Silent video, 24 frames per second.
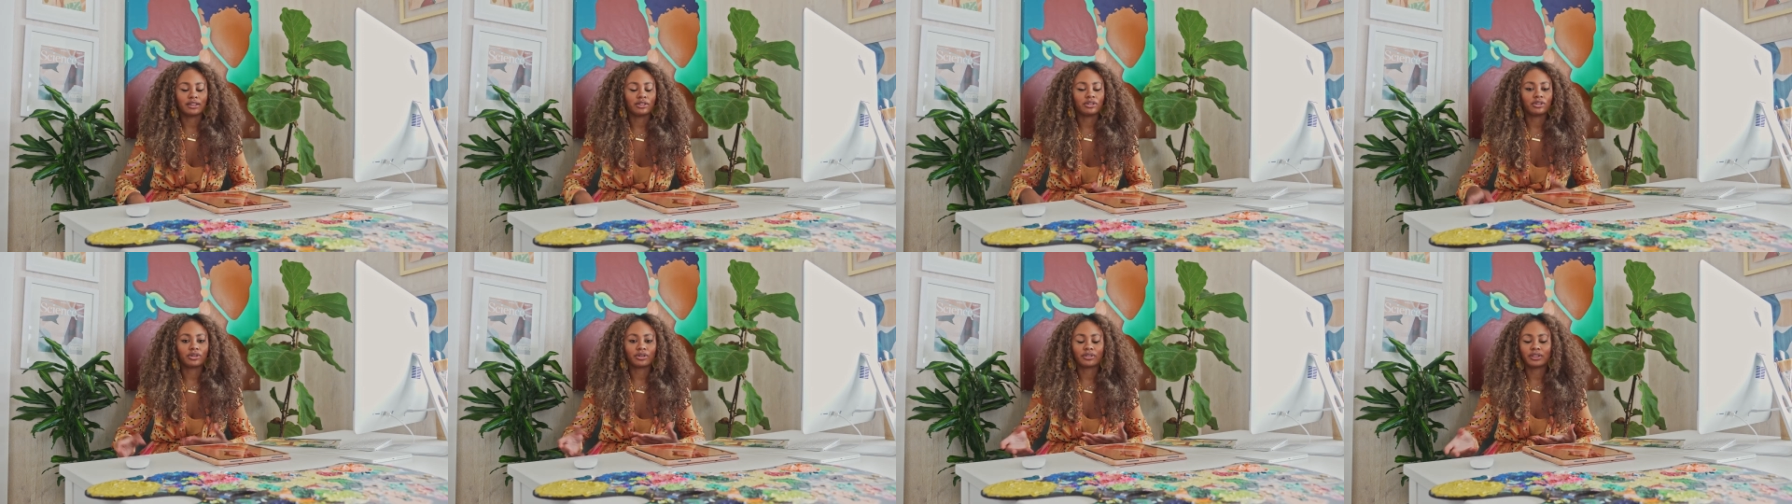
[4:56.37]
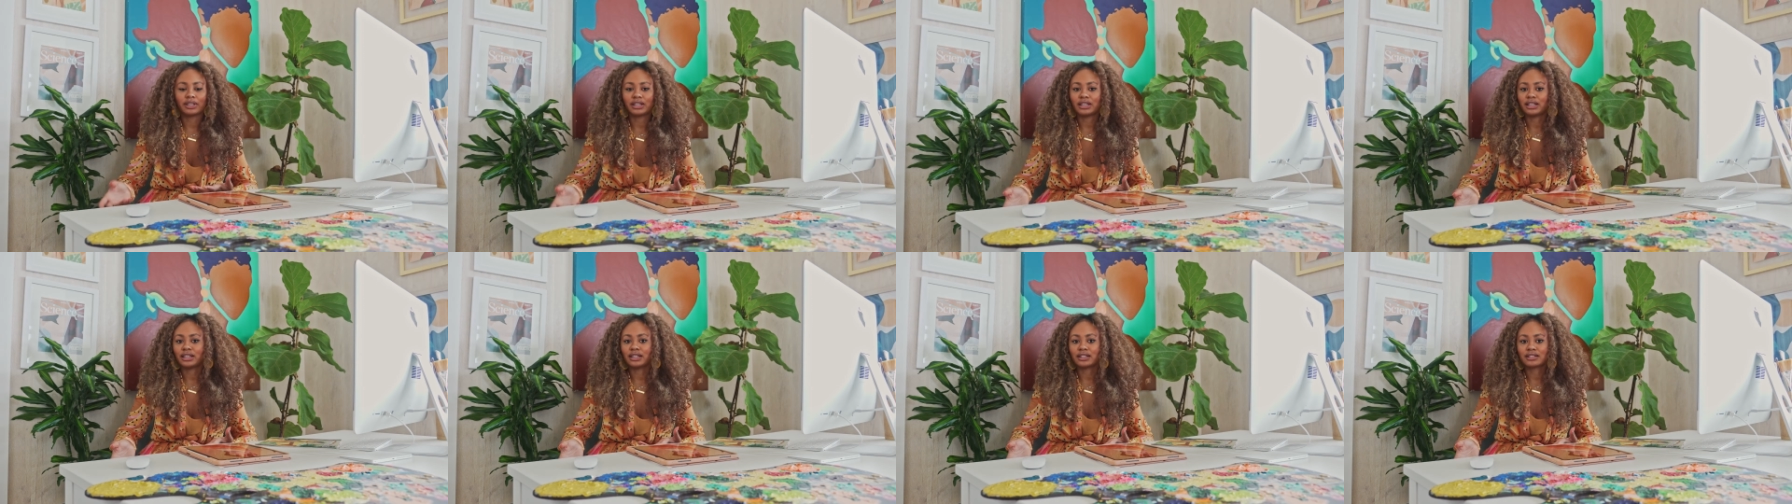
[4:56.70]
you know, they
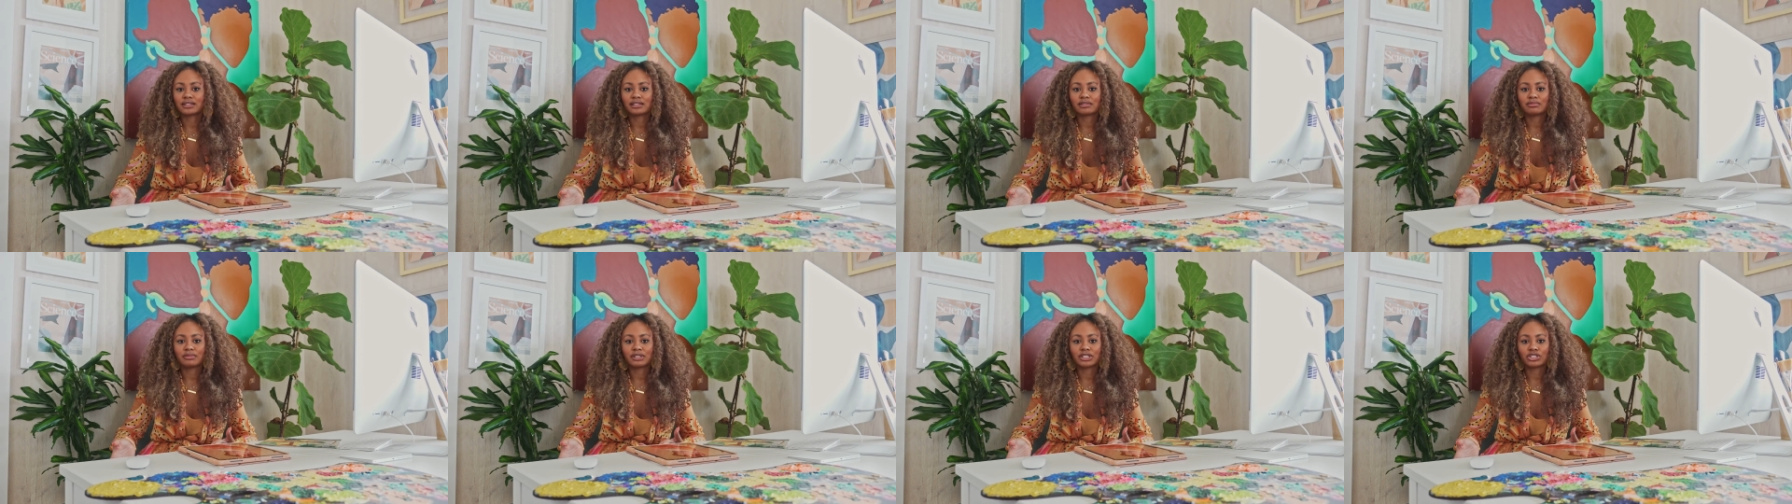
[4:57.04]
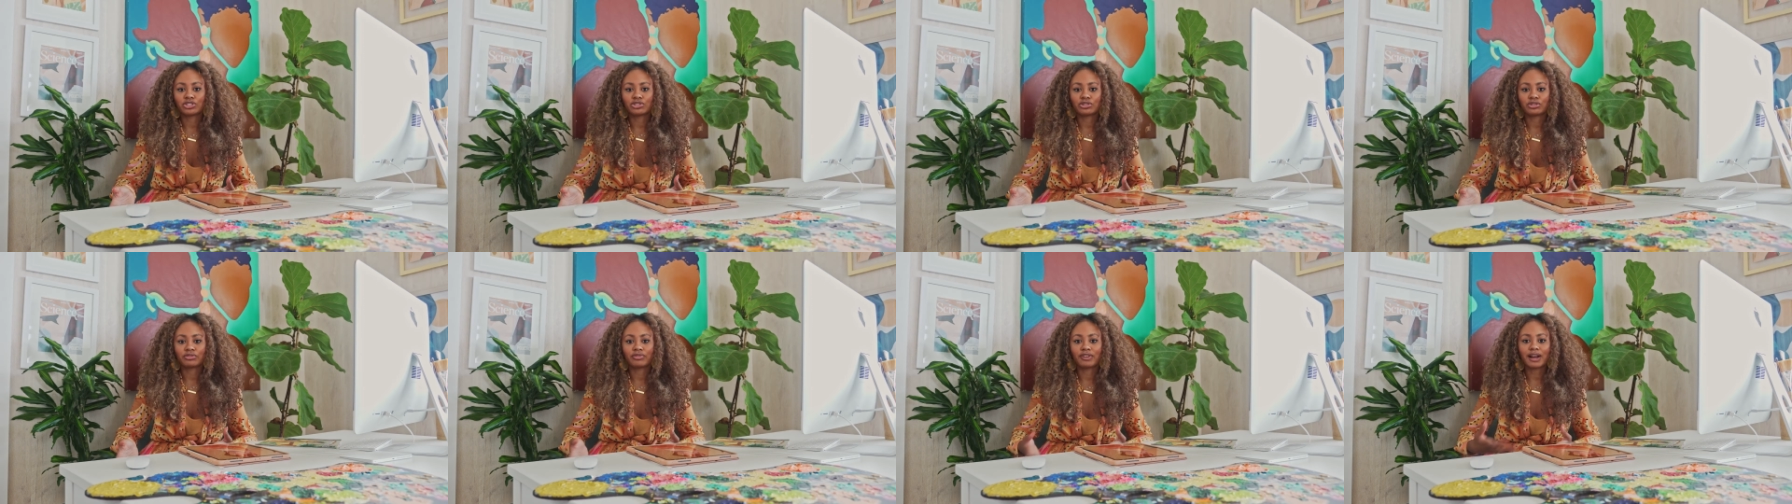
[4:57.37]
needed some
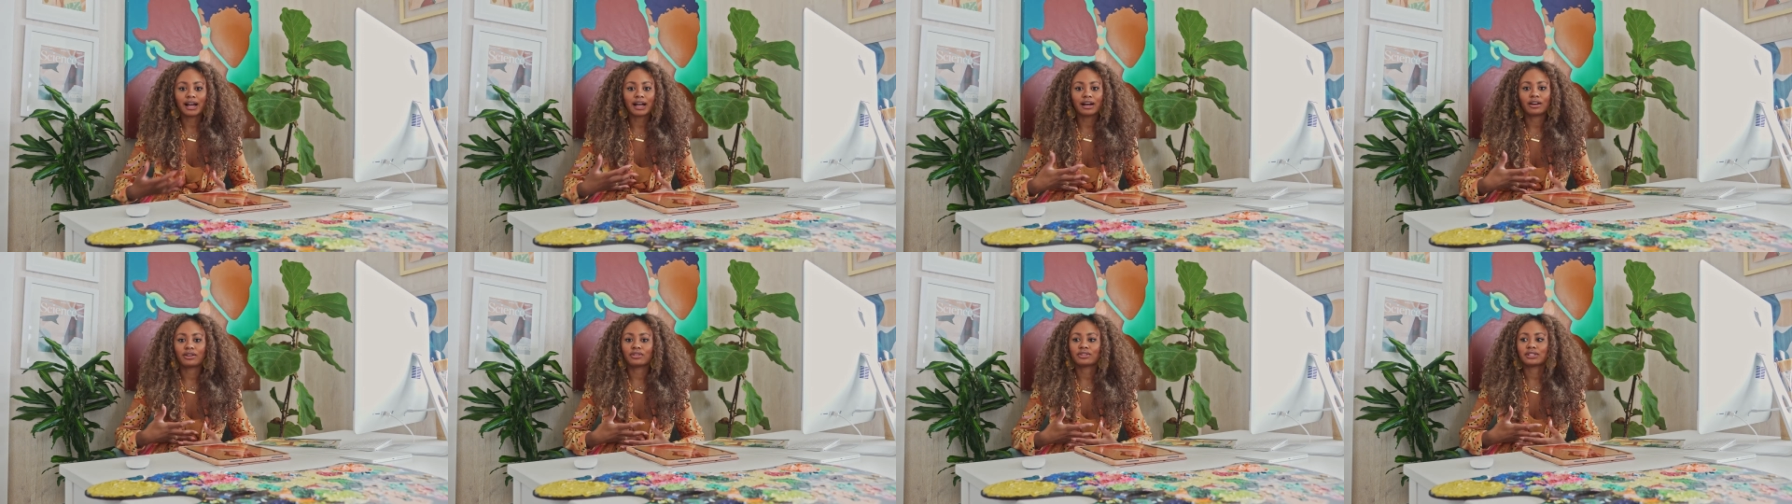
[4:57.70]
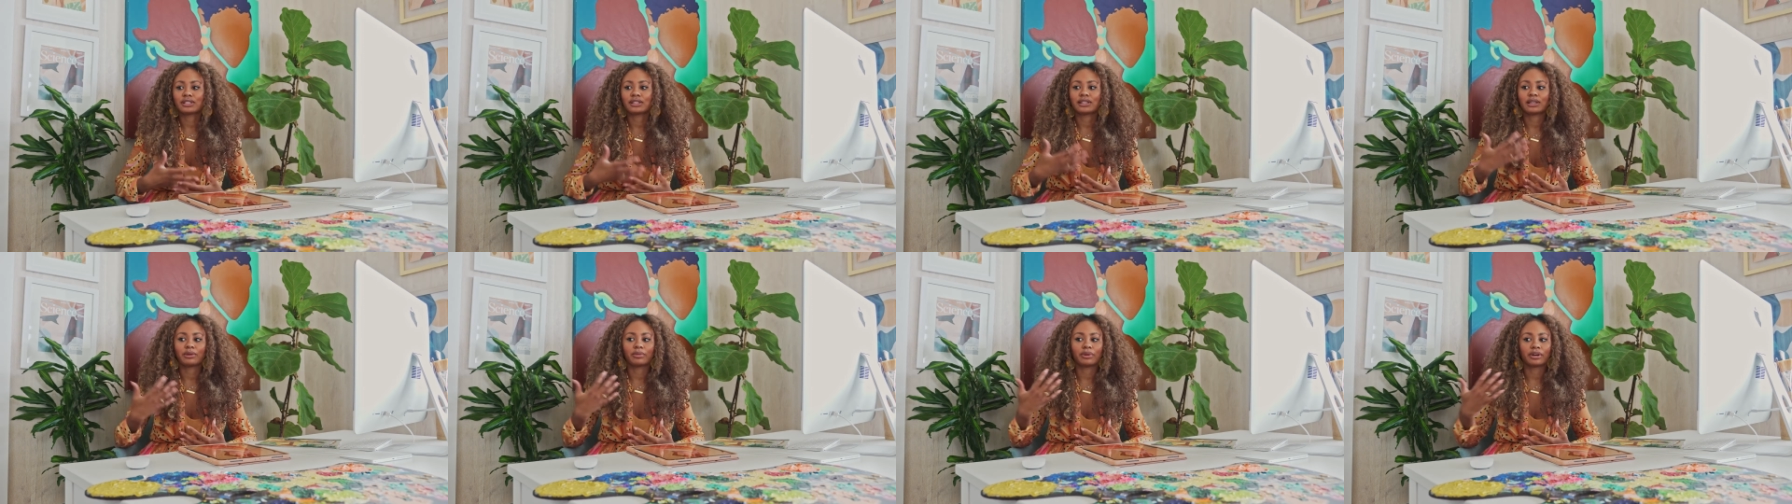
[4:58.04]
digital files
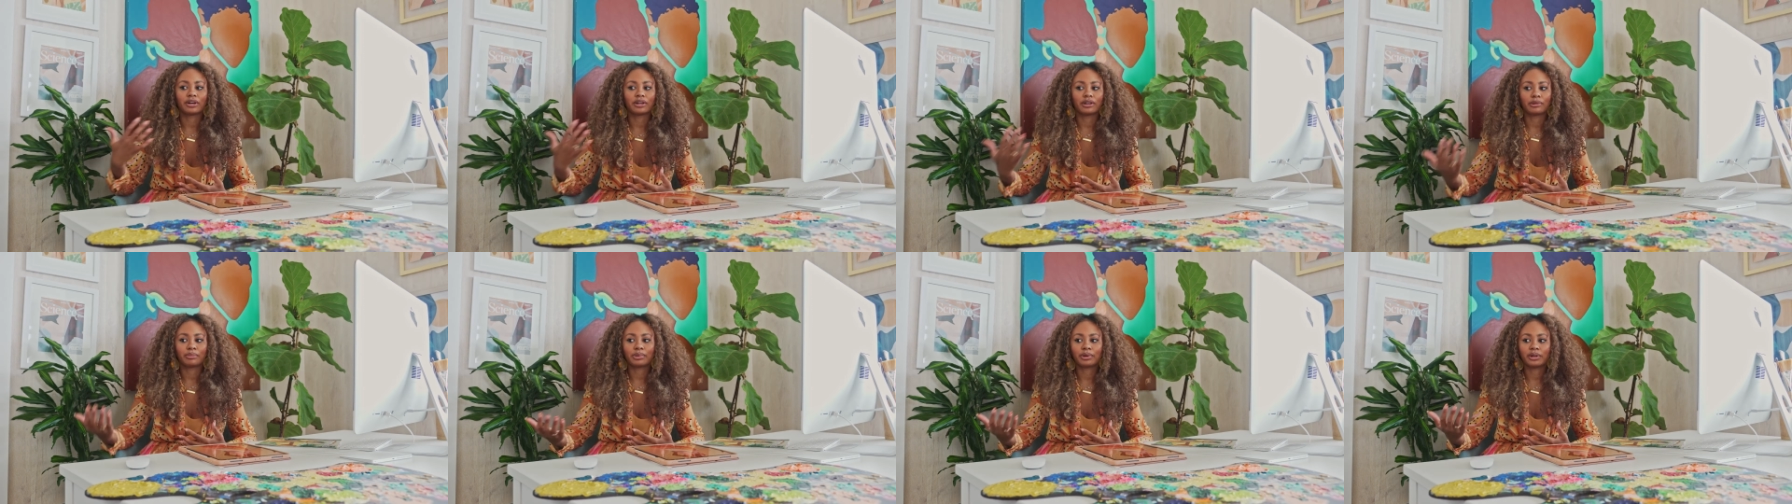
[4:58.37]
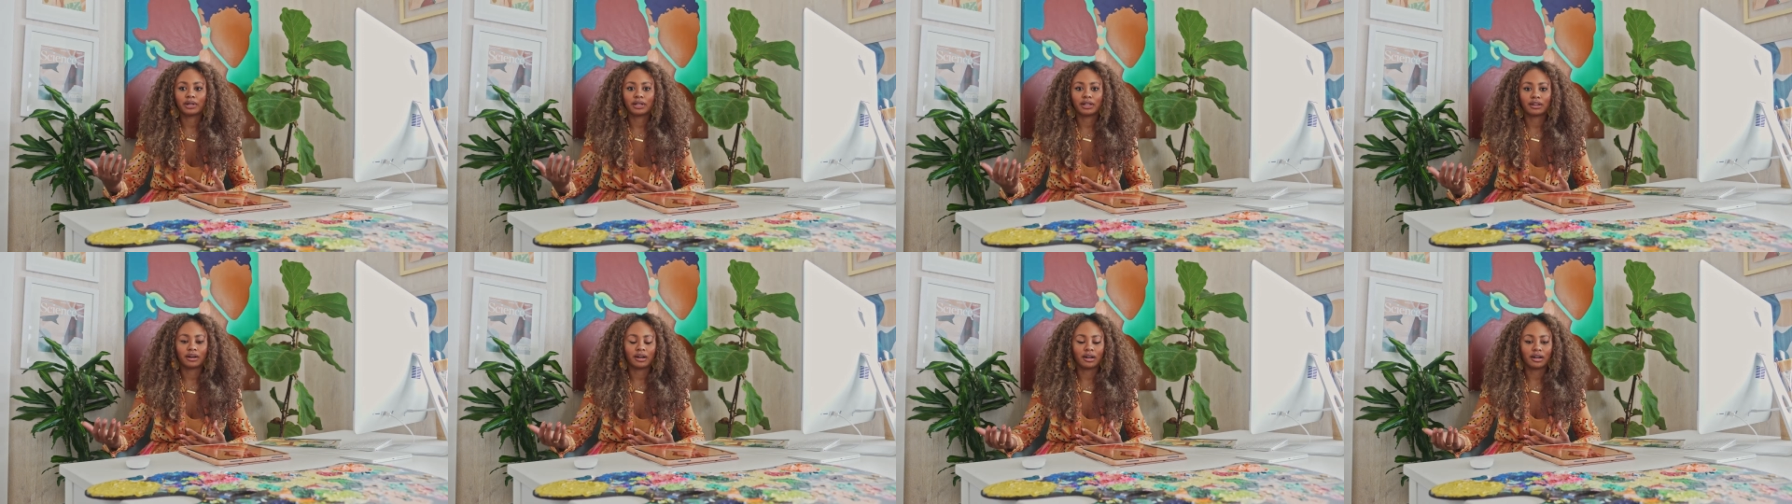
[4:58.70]
and they were going to put
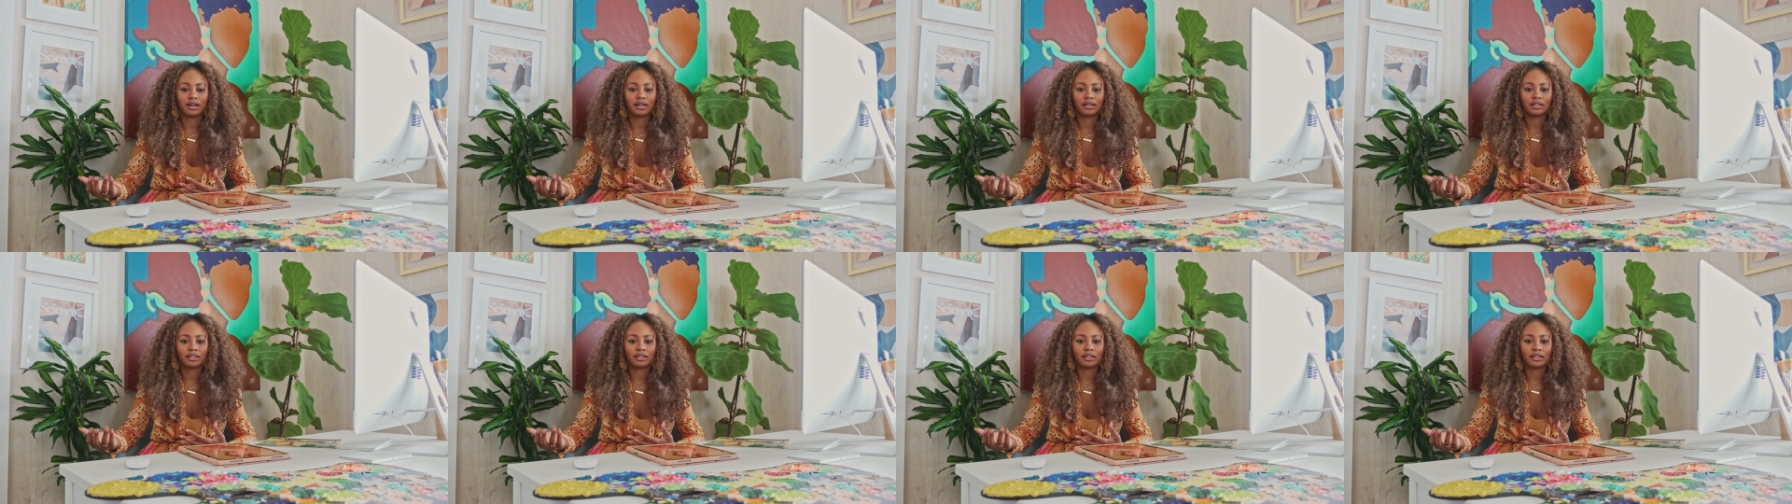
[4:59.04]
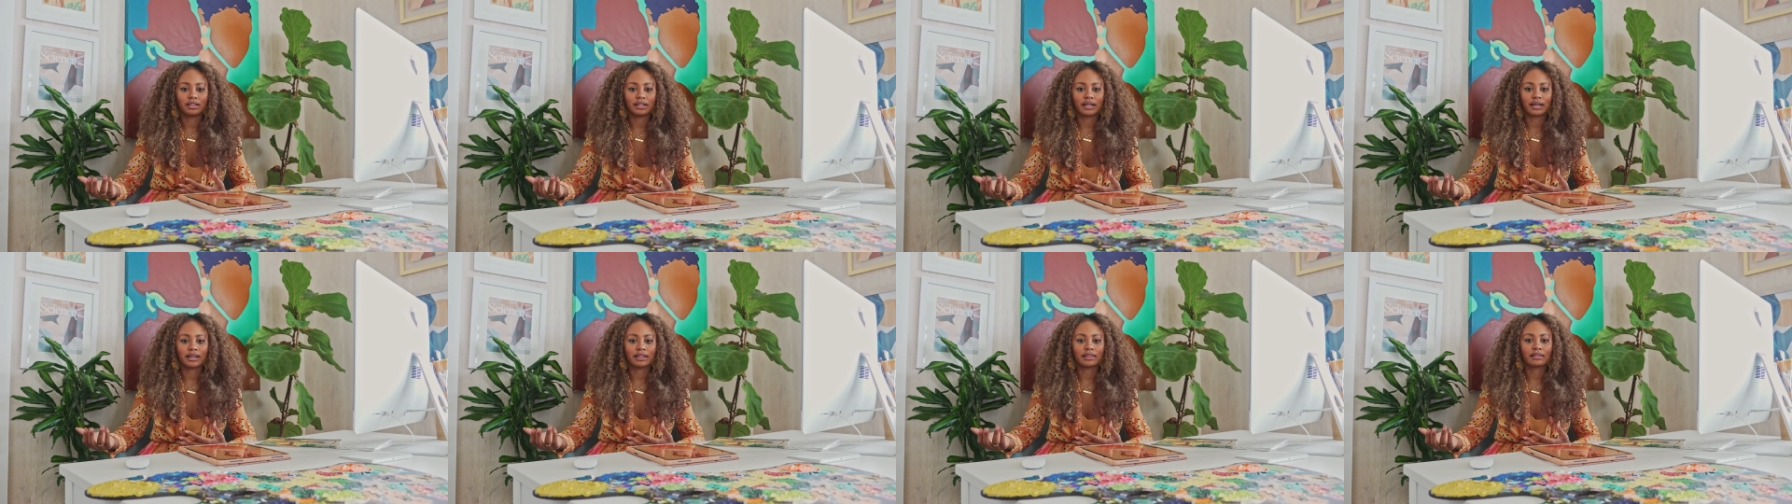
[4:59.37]
it on
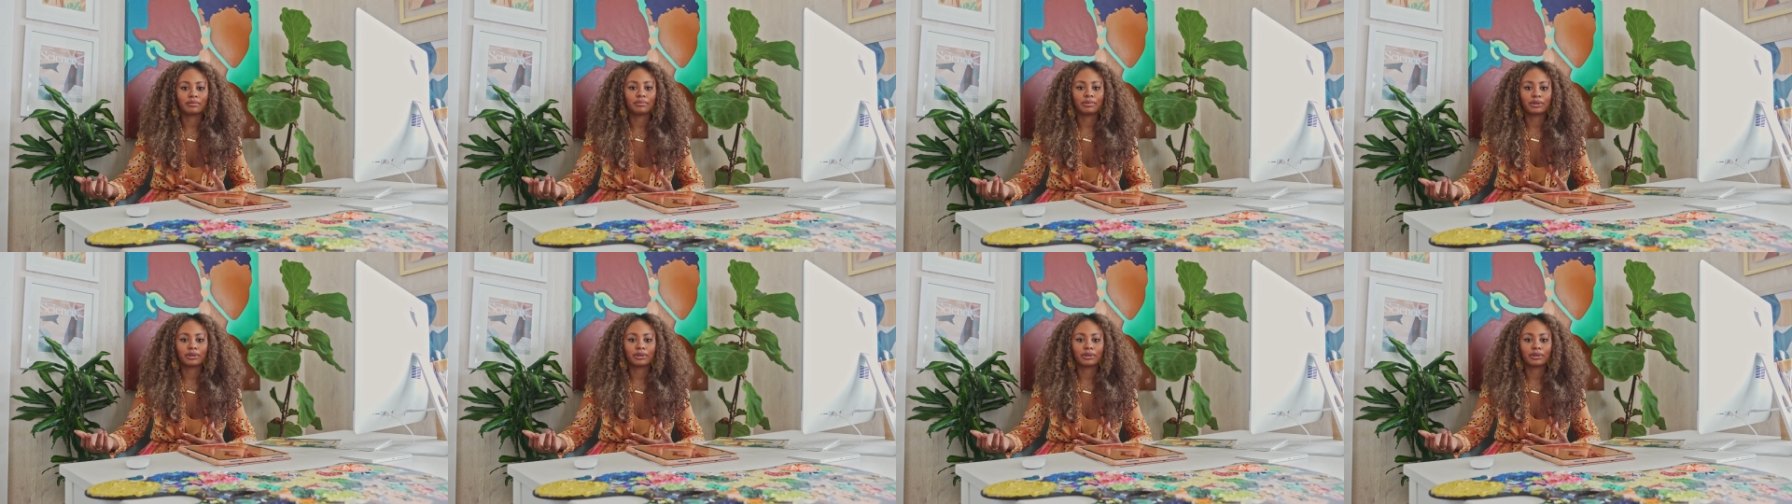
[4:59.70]
like the